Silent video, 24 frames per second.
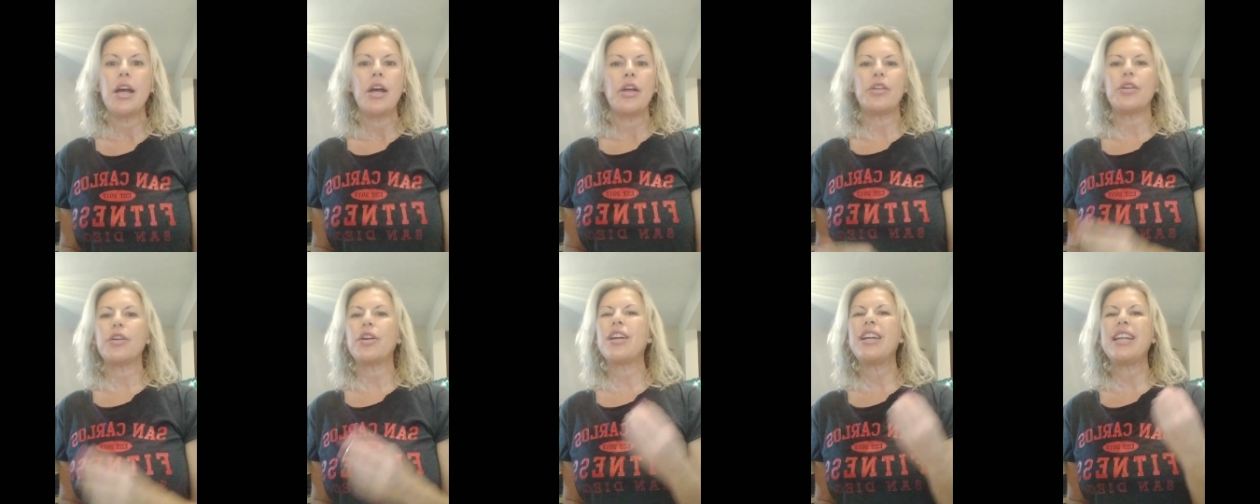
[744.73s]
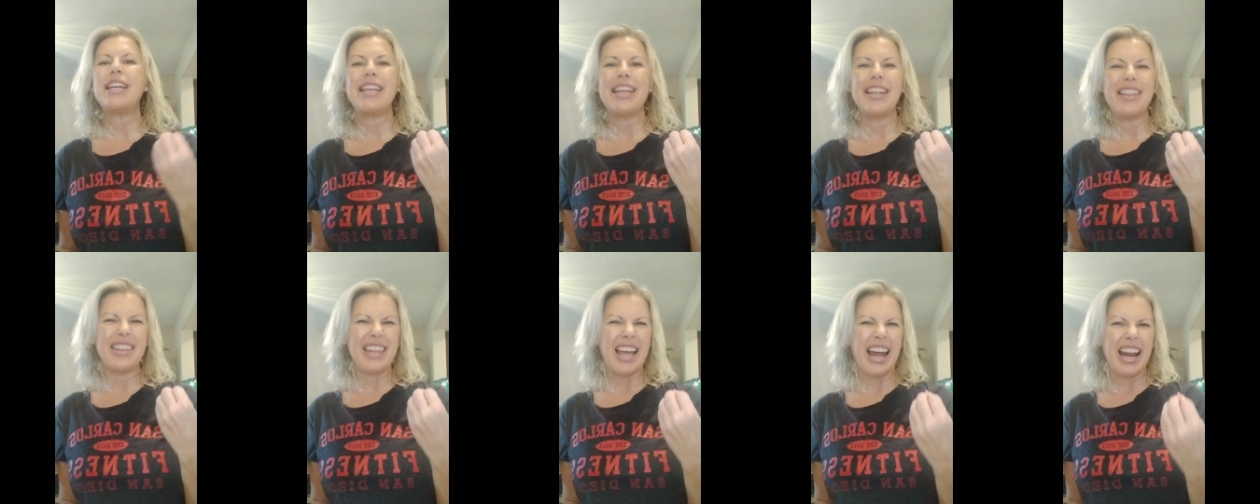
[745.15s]
They're going to
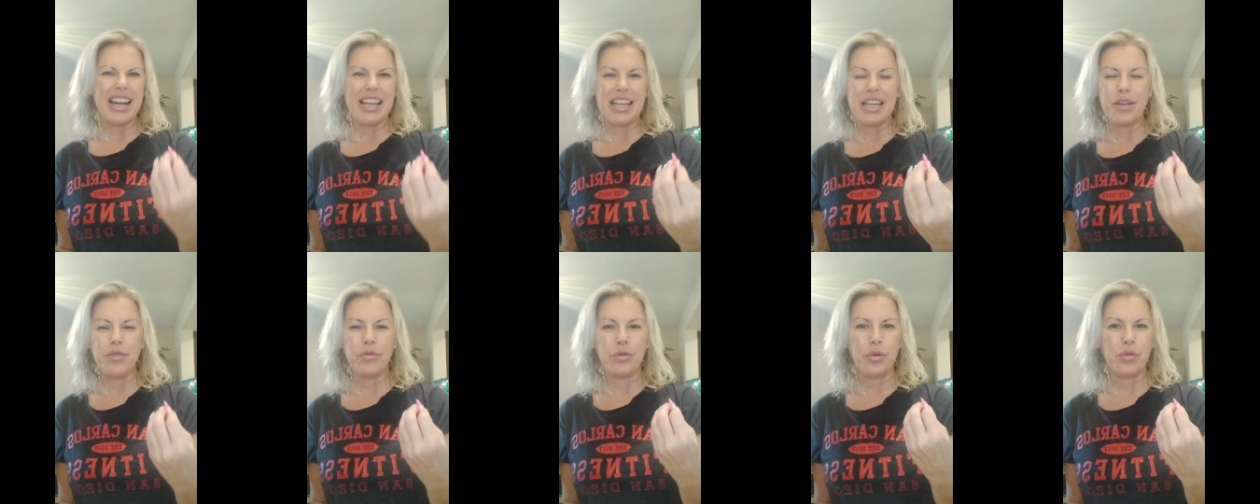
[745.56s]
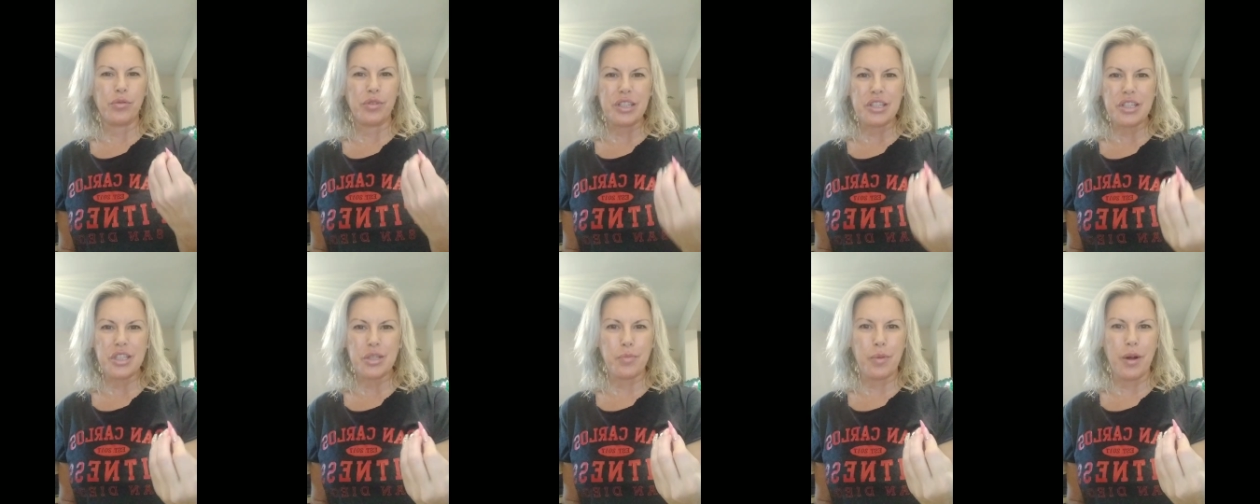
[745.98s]
get that evil
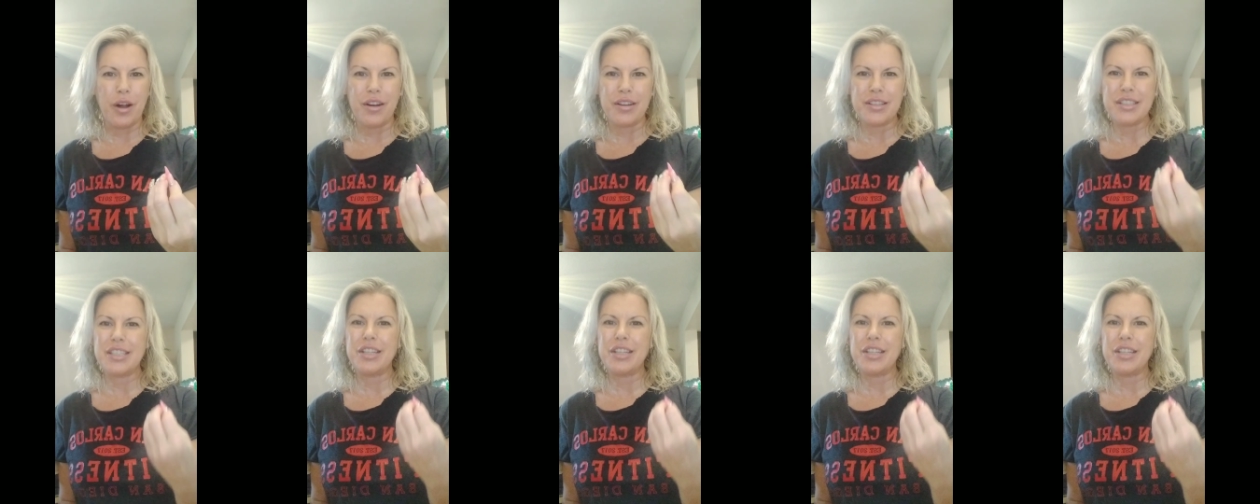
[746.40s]
response.